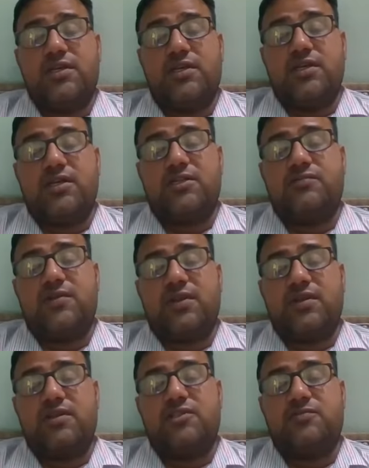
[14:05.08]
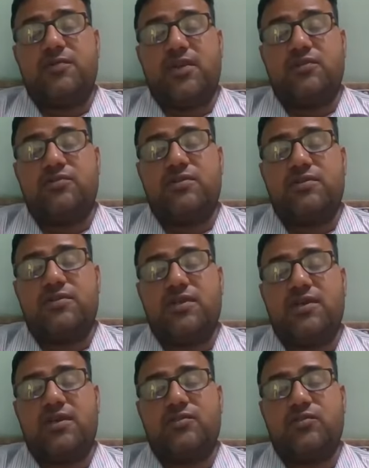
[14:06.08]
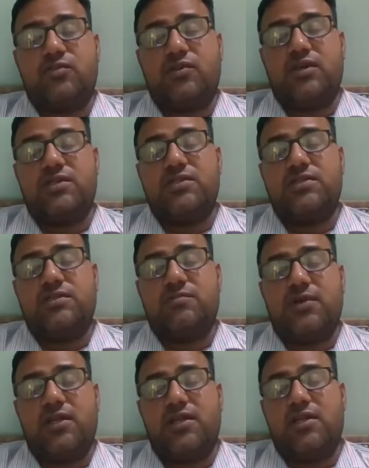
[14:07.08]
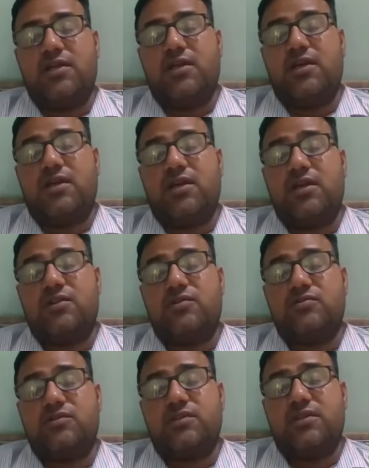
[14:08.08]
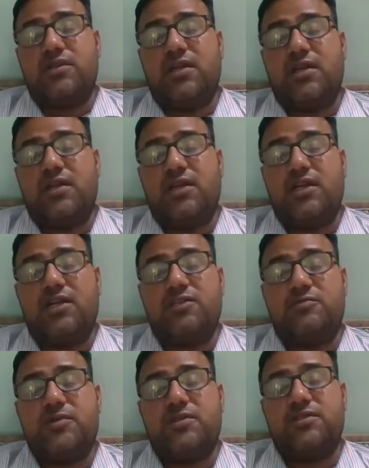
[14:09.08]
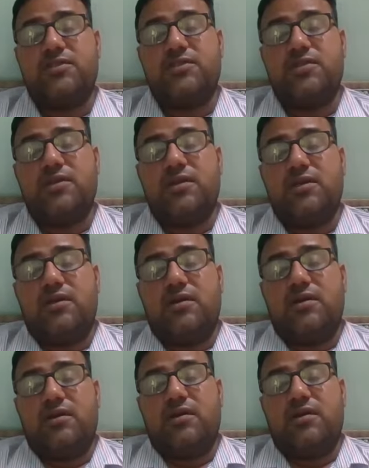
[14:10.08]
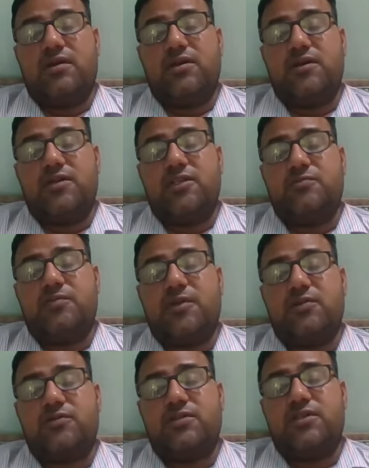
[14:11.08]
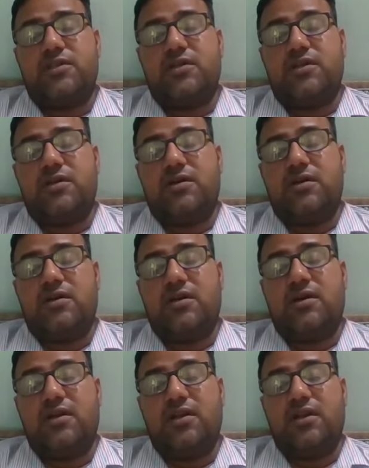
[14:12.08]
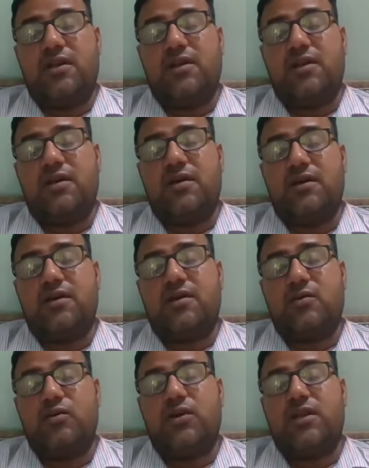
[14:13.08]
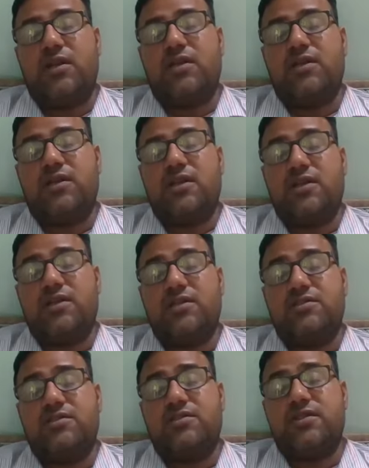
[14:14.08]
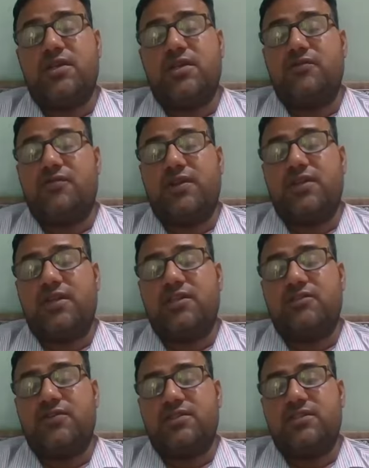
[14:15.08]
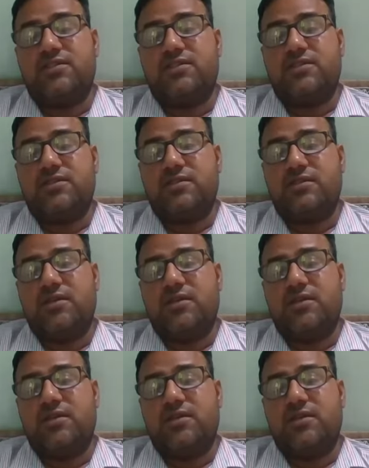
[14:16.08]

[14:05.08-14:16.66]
Spelostica sorghum is mainly Clinton's and head smarts. Spelostica are real in Cohen Clinton's at final instructions.